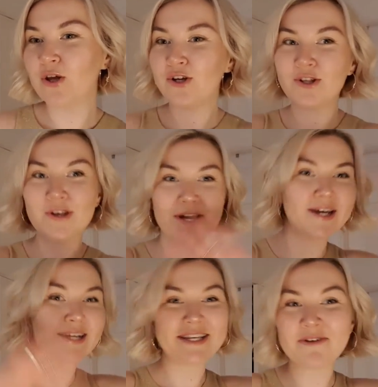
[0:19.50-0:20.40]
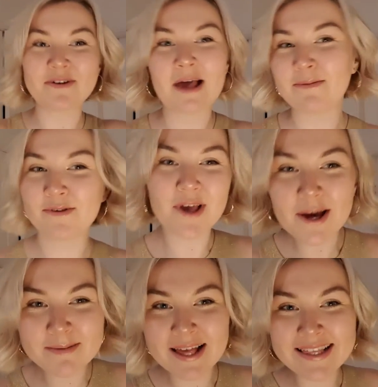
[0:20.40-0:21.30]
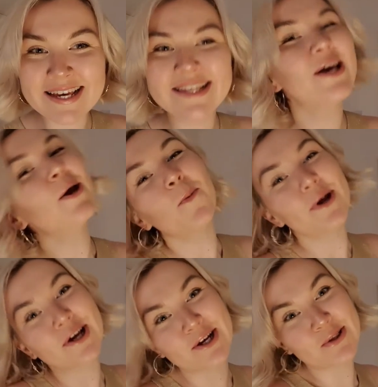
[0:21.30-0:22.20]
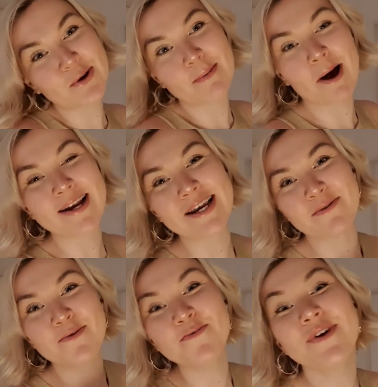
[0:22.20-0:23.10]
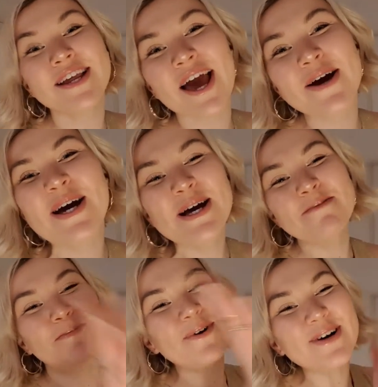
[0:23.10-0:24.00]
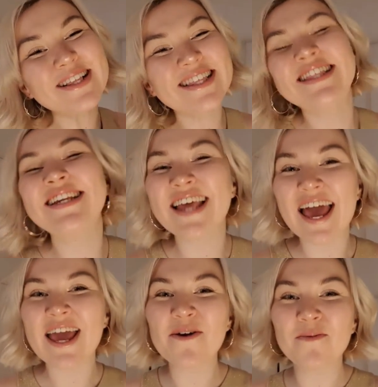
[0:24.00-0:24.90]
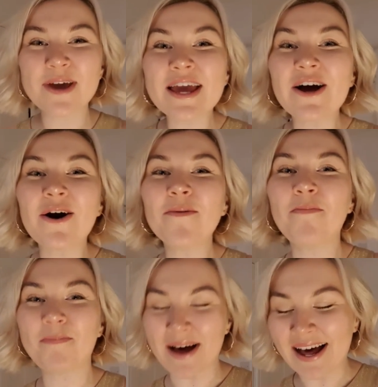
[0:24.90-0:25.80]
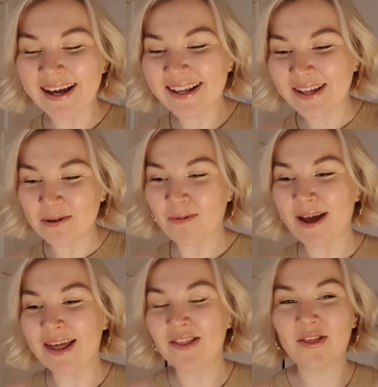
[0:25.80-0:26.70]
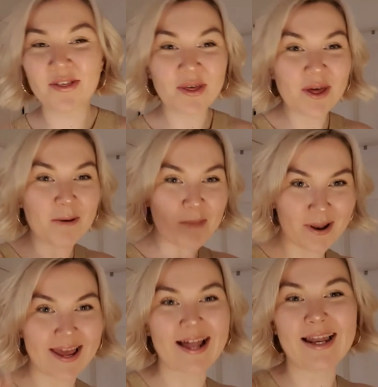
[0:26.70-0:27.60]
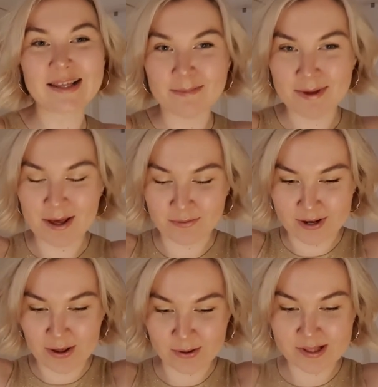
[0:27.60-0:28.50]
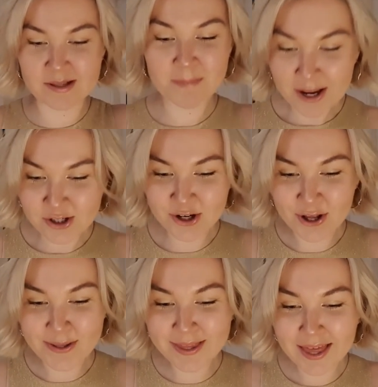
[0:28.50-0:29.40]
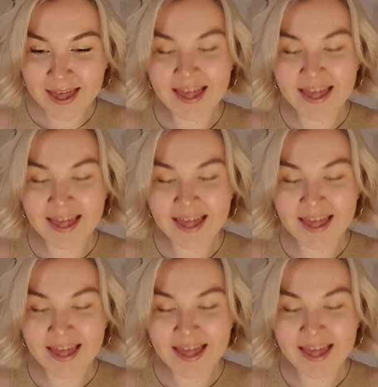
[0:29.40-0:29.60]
due to different types of circumstances, which I can talk about in a different video. But today we are back with a Molly Elizabeth little special.